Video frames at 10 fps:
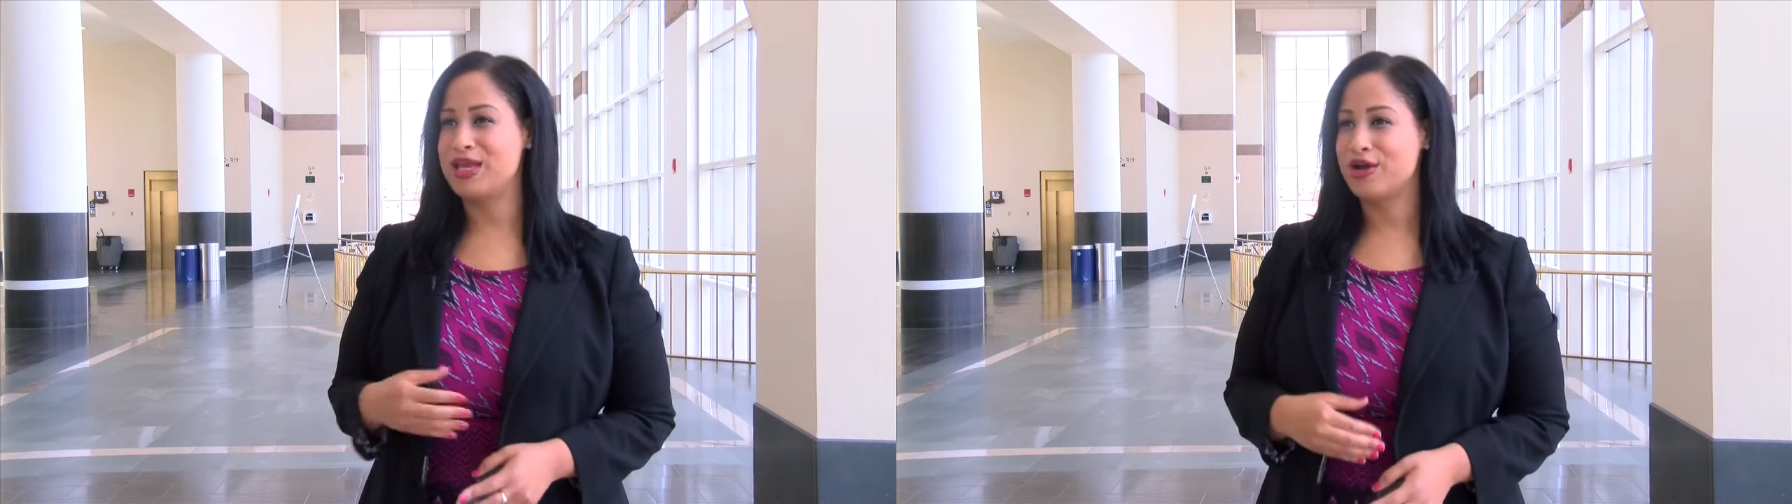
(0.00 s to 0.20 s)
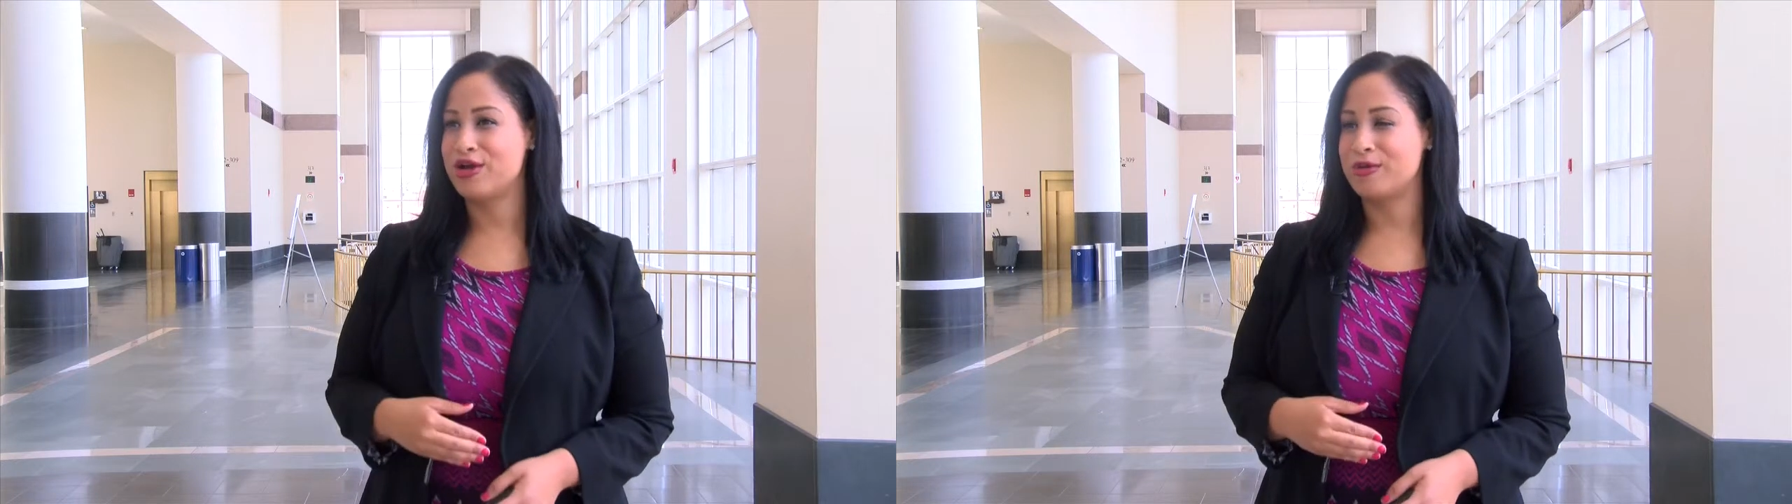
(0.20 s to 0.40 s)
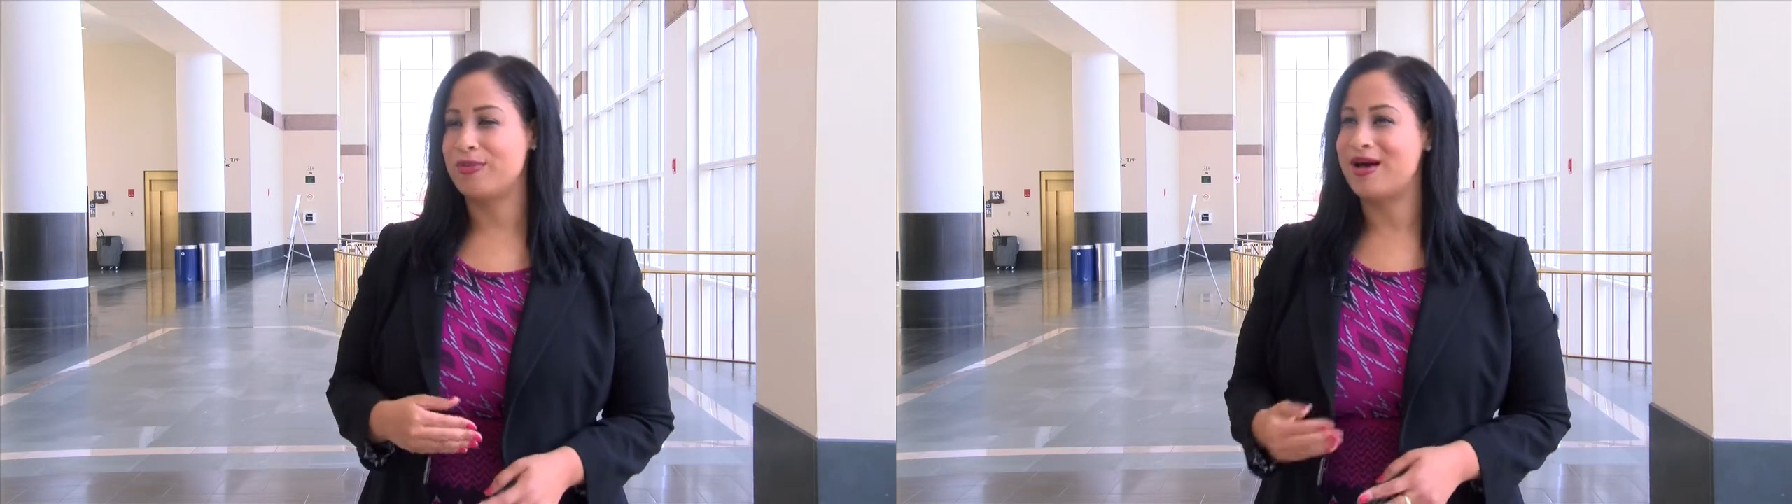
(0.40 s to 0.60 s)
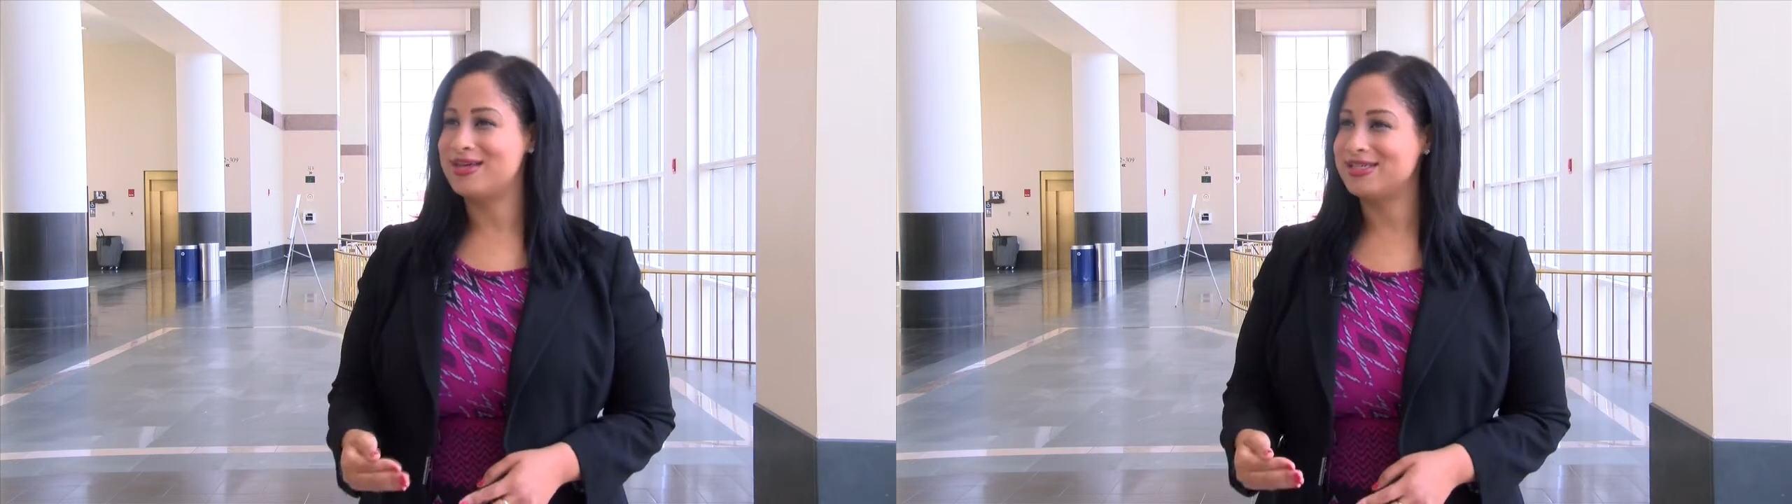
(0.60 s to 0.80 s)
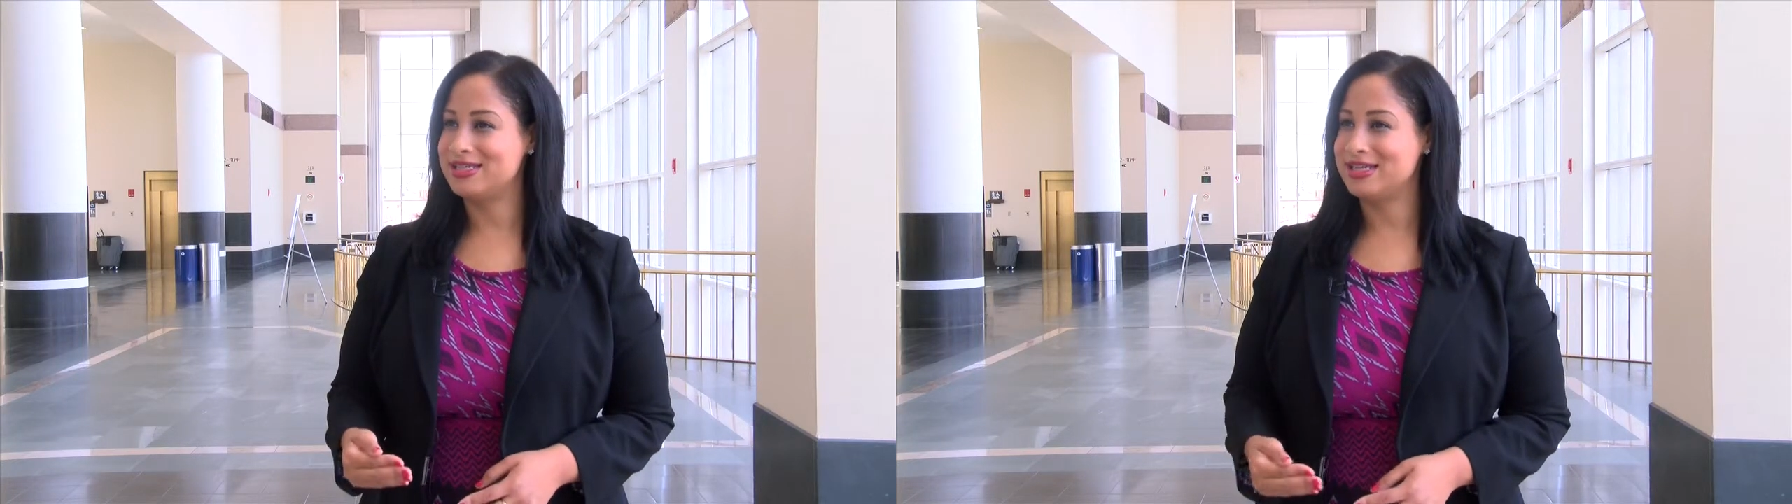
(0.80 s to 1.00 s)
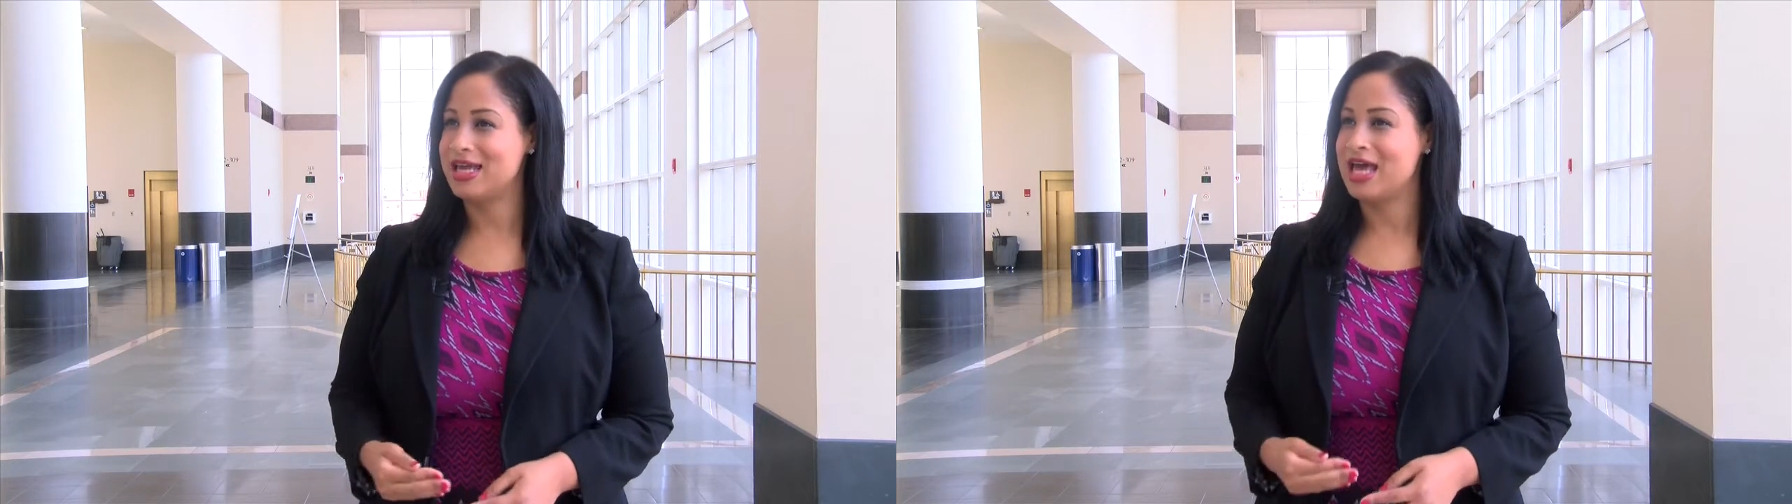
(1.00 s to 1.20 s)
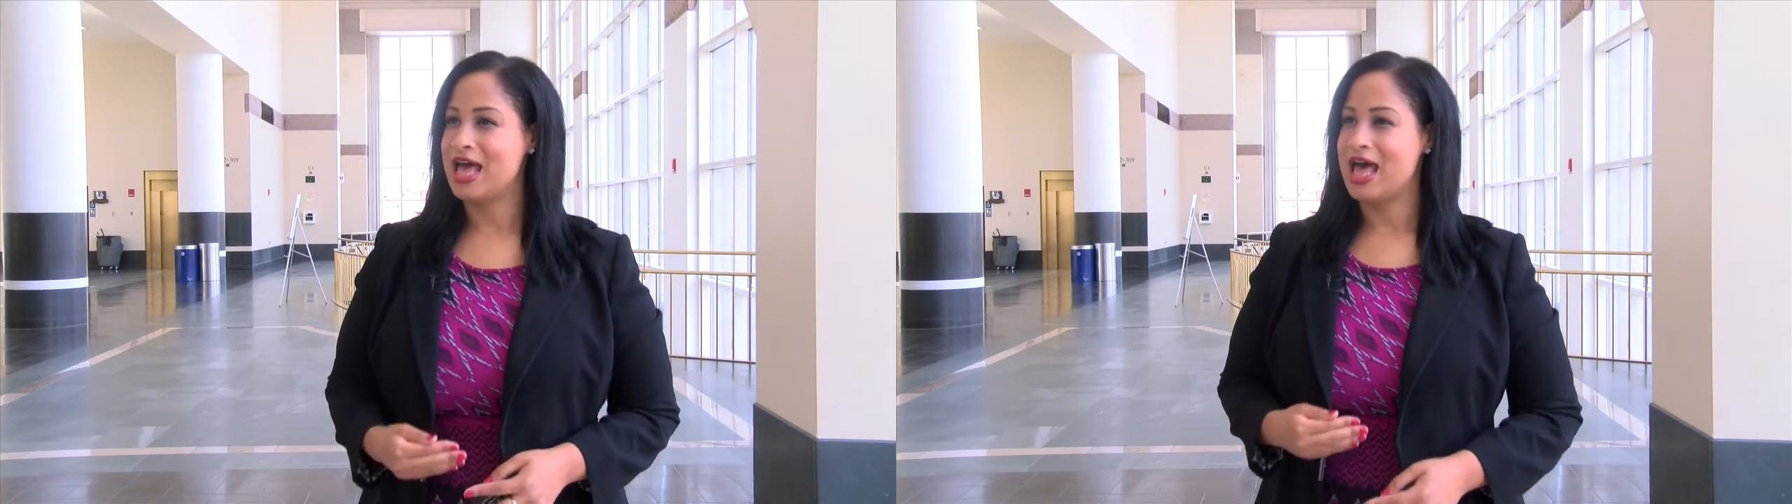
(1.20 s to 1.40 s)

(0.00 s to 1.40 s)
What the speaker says: here in Boston,